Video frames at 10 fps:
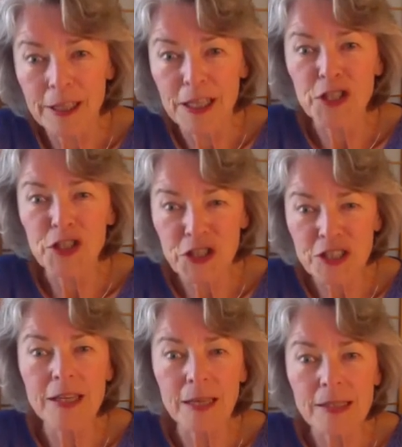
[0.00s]
She
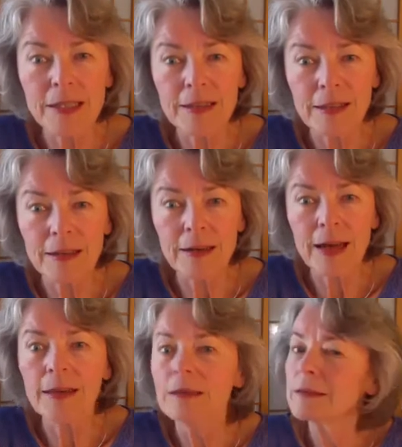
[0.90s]
just gets in there
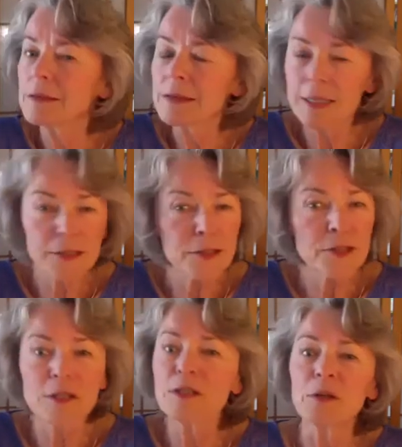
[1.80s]
and tills
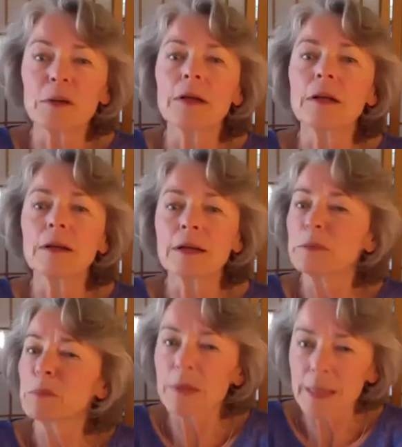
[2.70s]
the soil
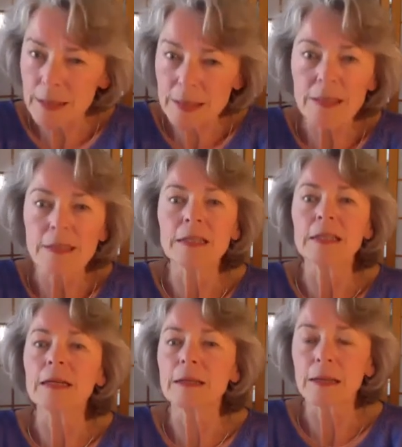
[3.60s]
and plants the
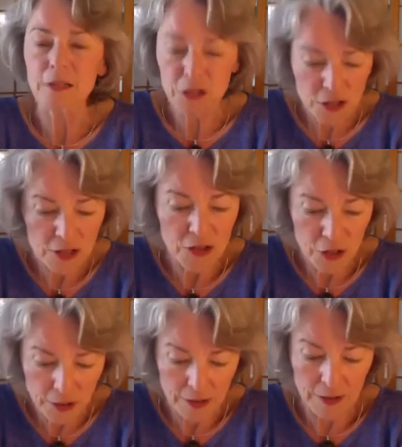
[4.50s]
seed, and she's
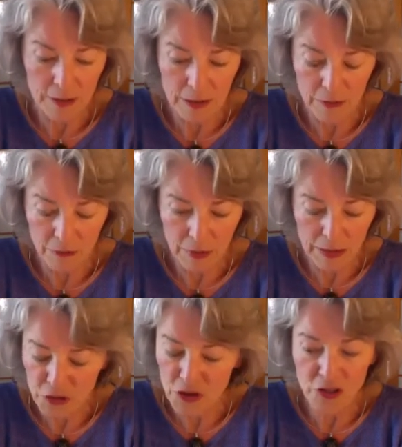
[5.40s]
just
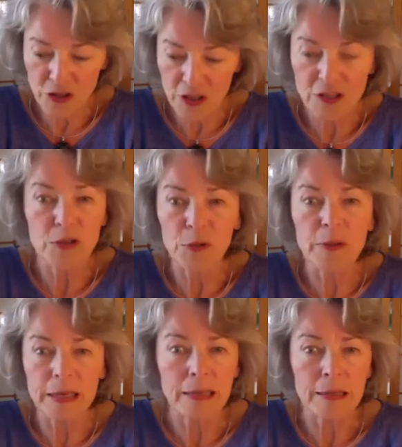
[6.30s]

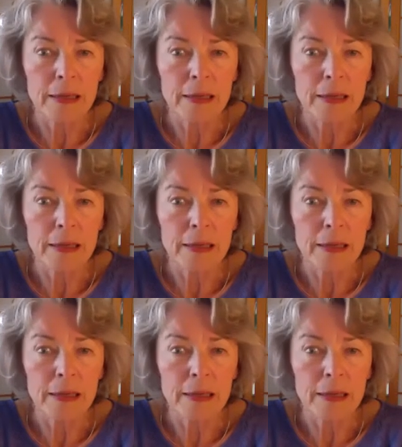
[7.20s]
doing it.